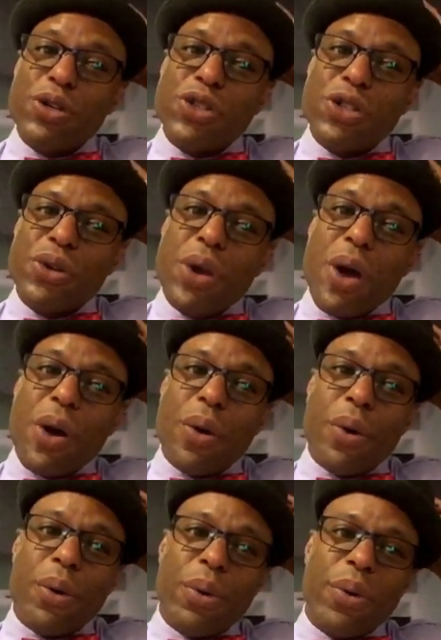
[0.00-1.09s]
you should
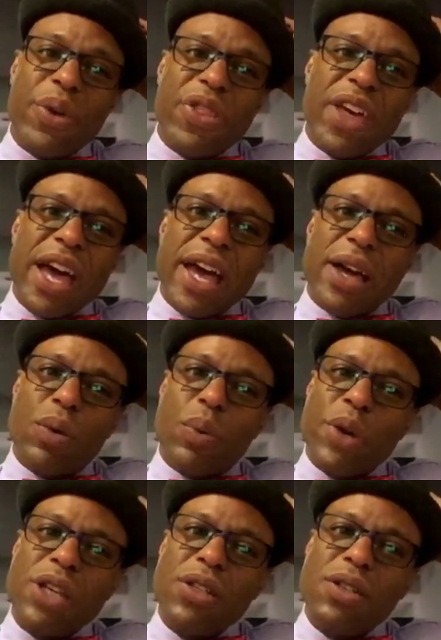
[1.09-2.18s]
know that
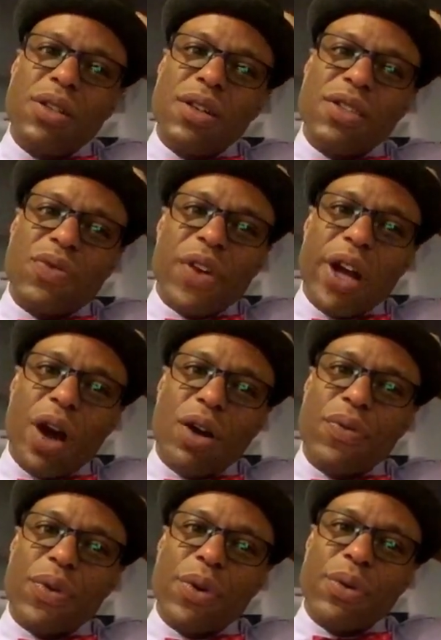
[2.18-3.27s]
it's very
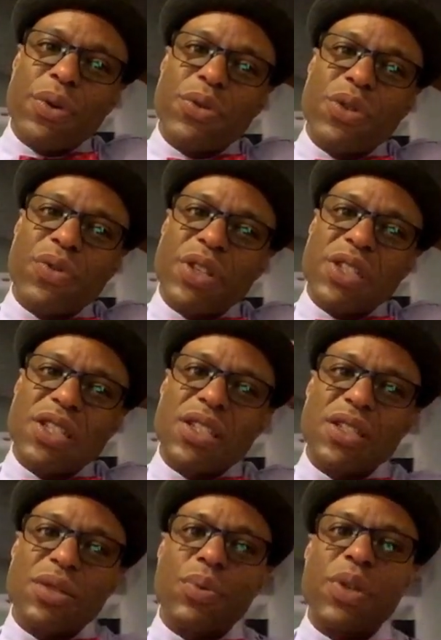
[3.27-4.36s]
hard for those of
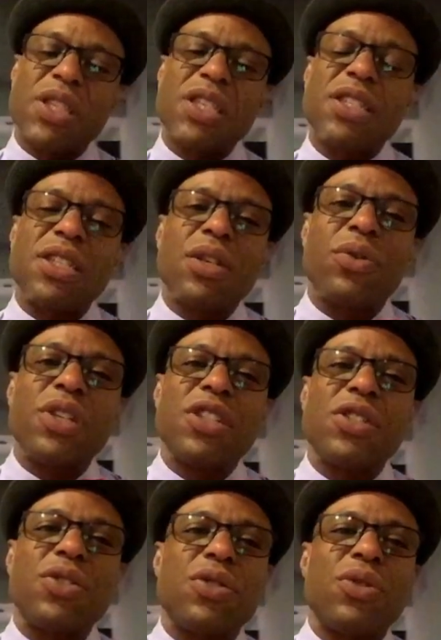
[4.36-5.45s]
us with this illness
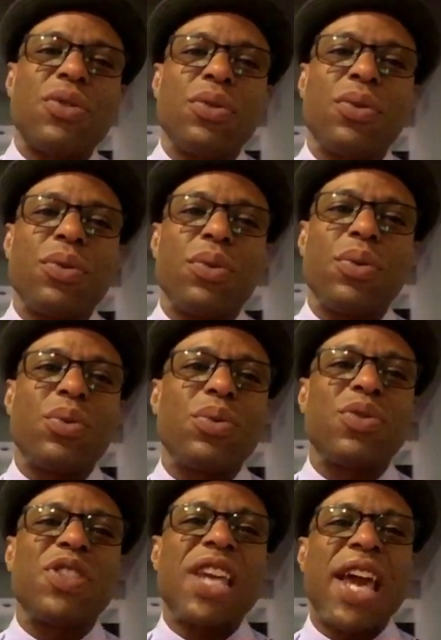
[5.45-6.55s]
to
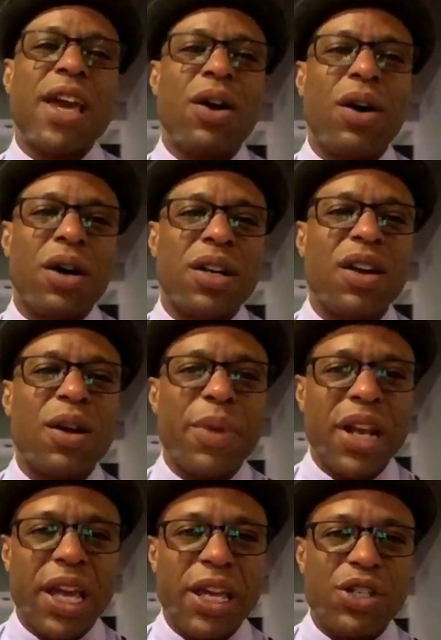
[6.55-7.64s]
stay on our
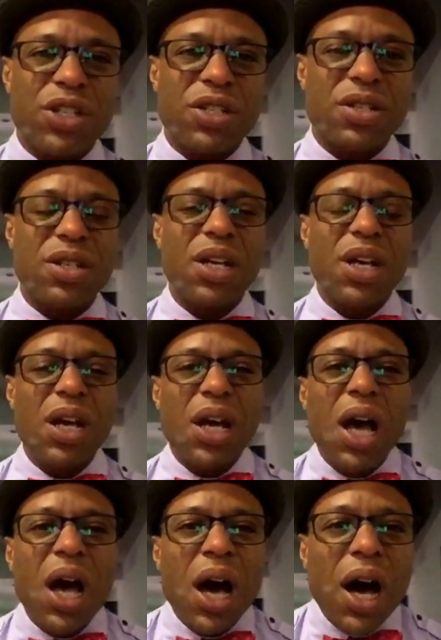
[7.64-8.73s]
medication.
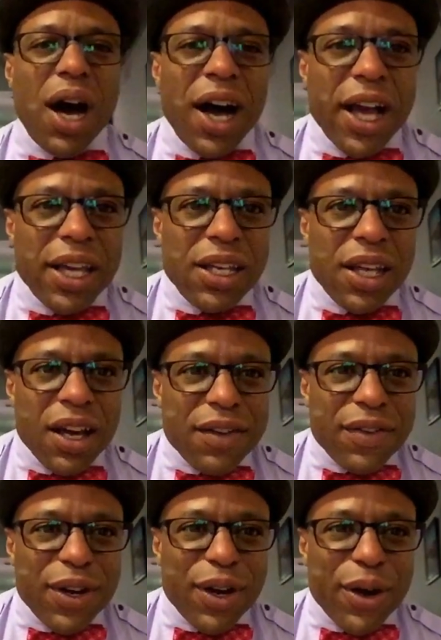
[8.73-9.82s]
I
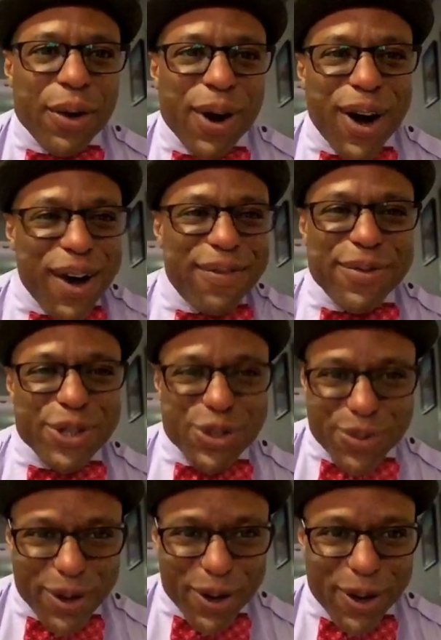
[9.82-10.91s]
never go off
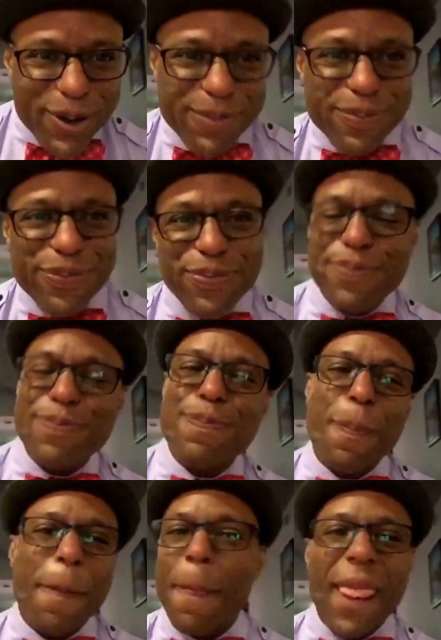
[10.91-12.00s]
Risperdal.
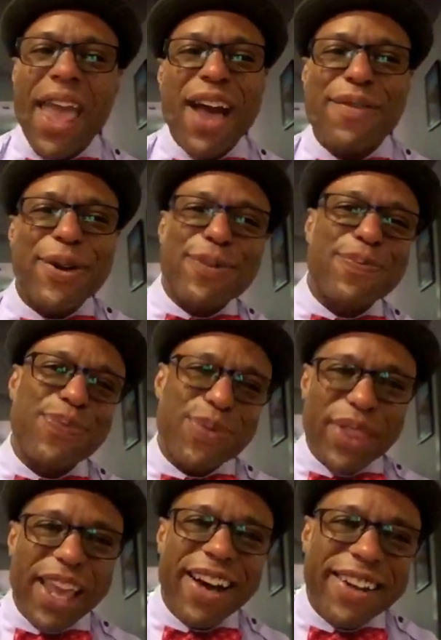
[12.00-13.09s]
Ever.
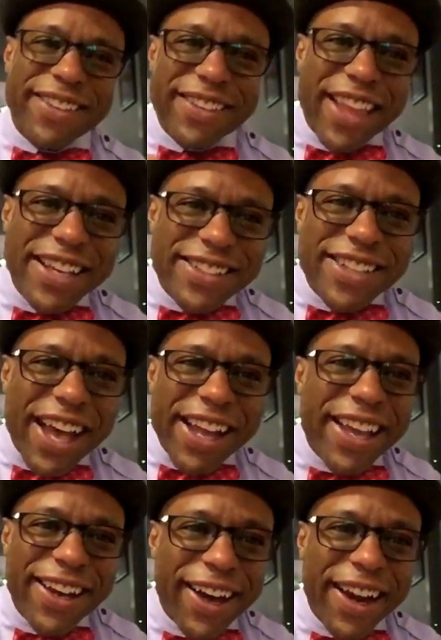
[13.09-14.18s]
Unless I
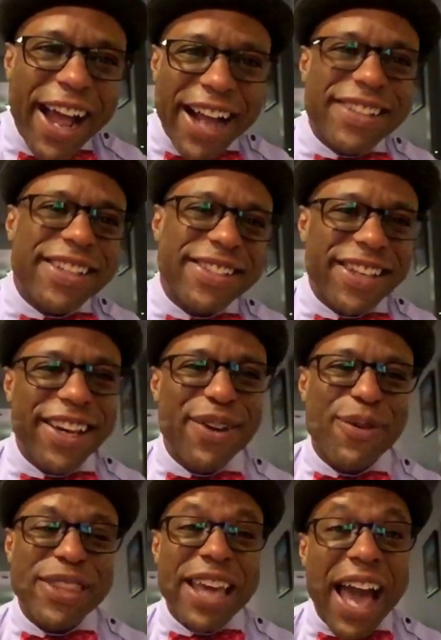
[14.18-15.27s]
cannot access it.
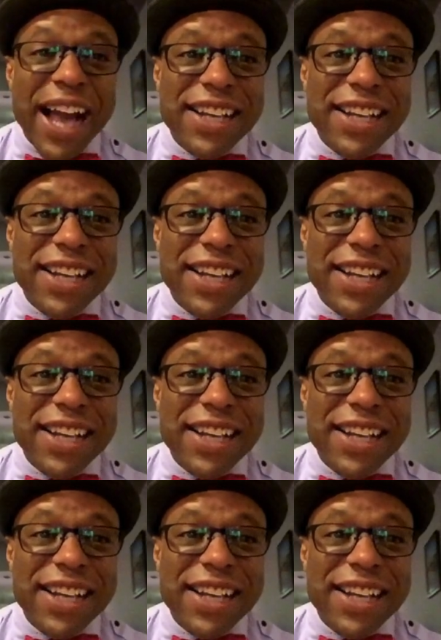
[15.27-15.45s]
When the